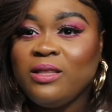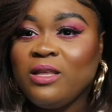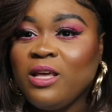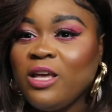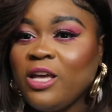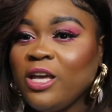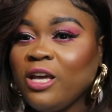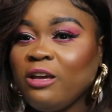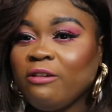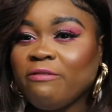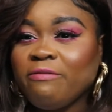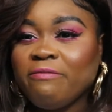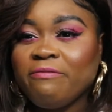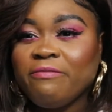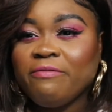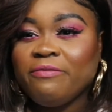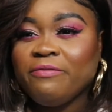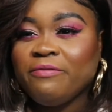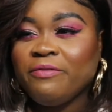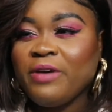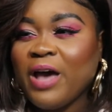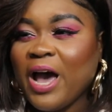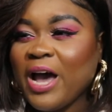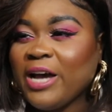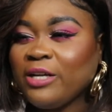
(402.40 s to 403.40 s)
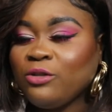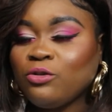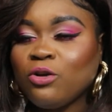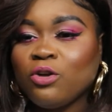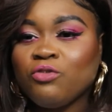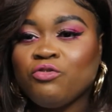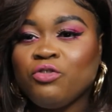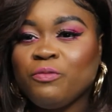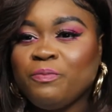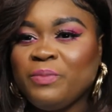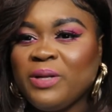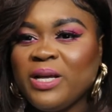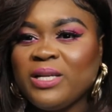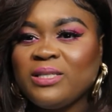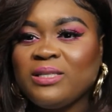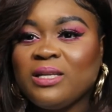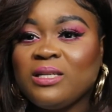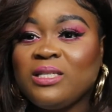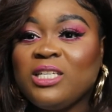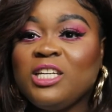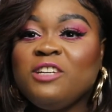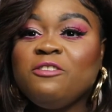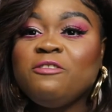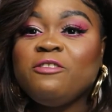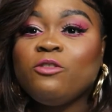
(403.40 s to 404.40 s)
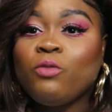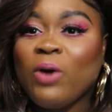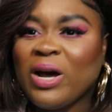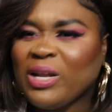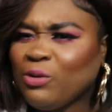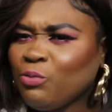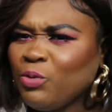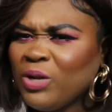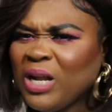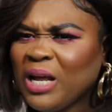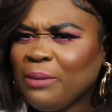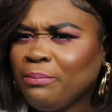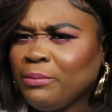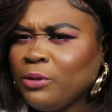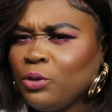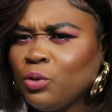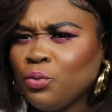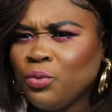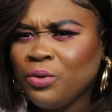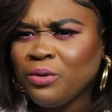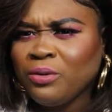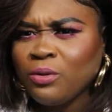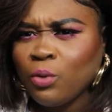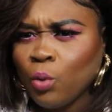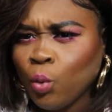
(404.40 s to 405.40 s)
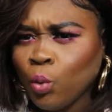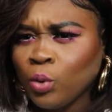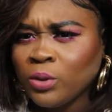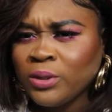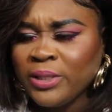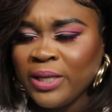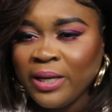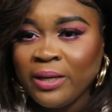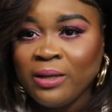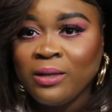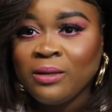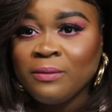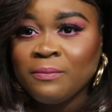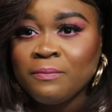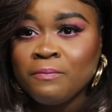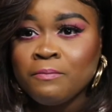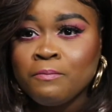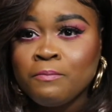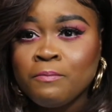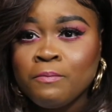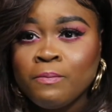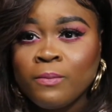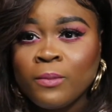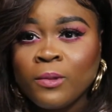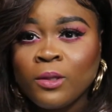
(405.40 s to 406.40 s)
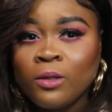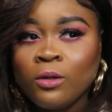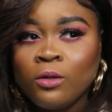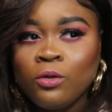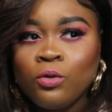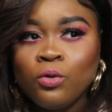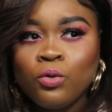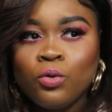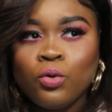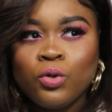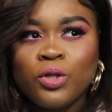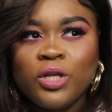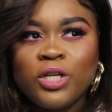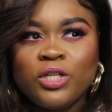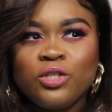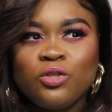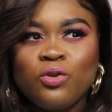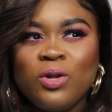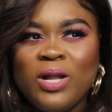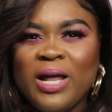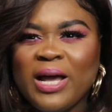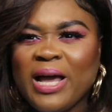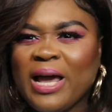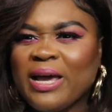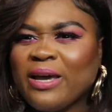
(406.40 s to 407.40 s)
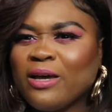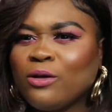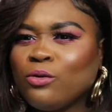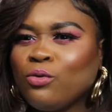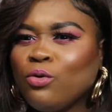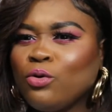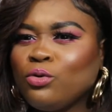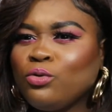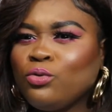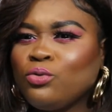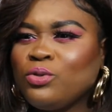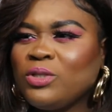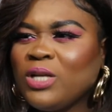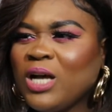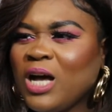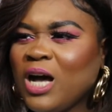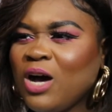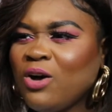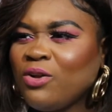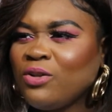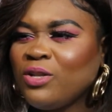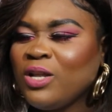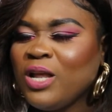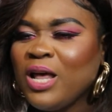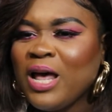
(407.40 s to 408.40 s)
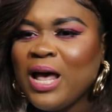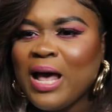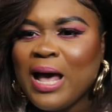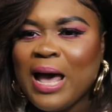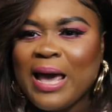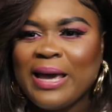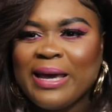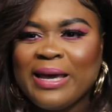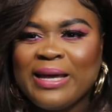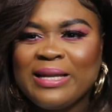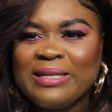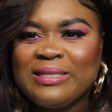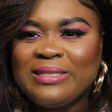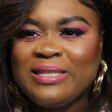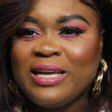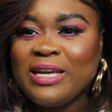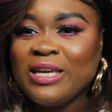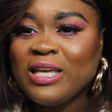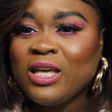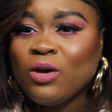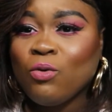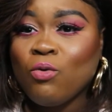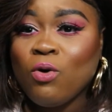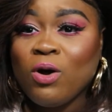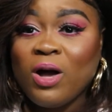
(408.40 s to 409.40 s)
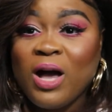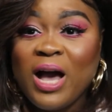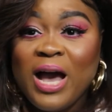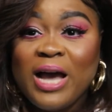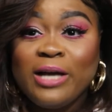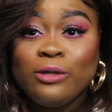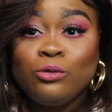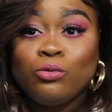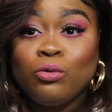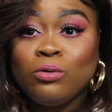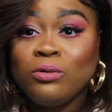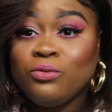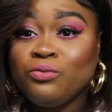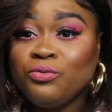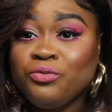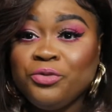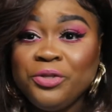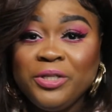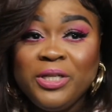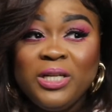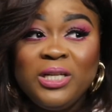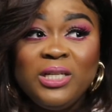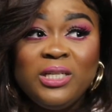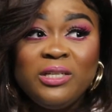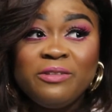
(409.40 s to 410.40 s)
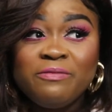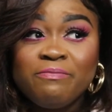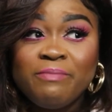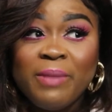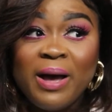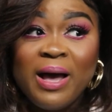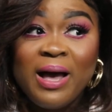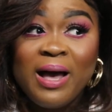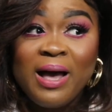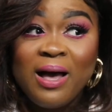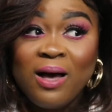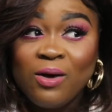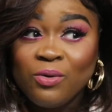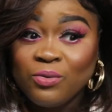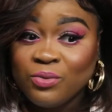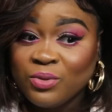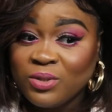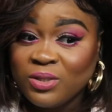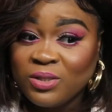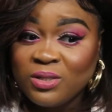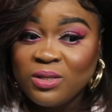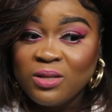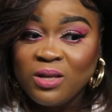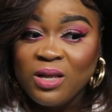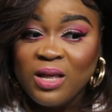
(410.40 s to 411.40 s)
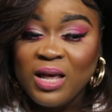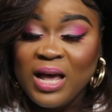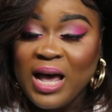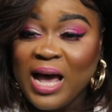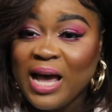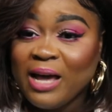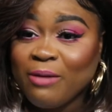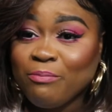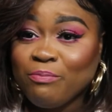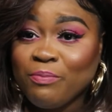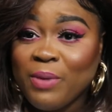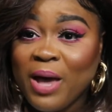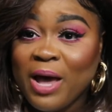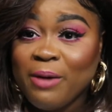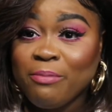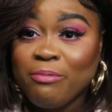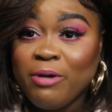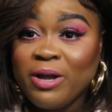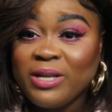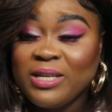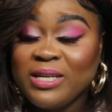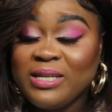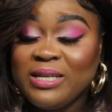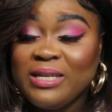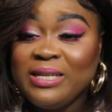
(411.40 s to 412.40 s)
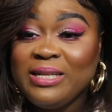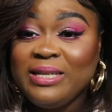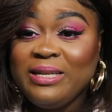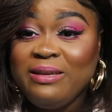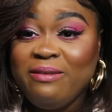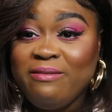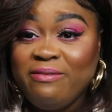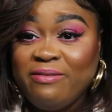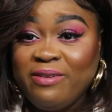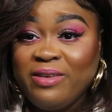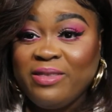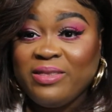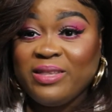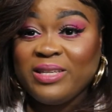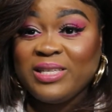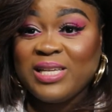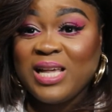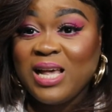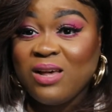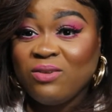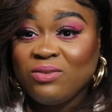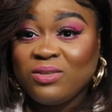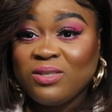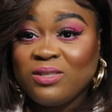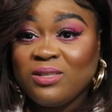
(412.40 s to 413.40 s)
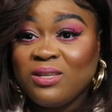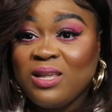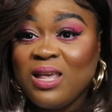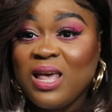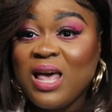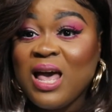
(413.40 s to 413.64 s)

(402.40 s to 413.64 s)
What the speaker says: If I don't replace the TV, what will I be doing the whole day? You know, there's no like I can go to town, I can take a walk. I don't really leave my house. I practically live in this house.